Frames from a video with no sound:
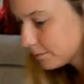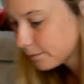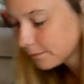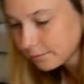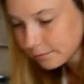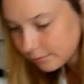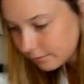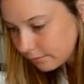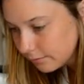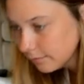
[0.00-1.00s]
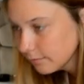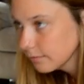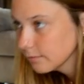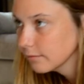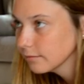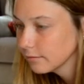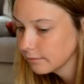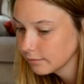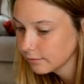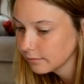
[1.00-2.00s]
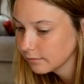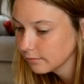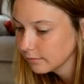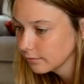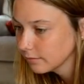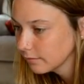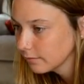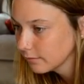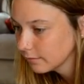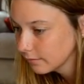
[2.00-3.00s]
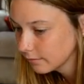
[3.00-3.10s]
This person isn't speaking.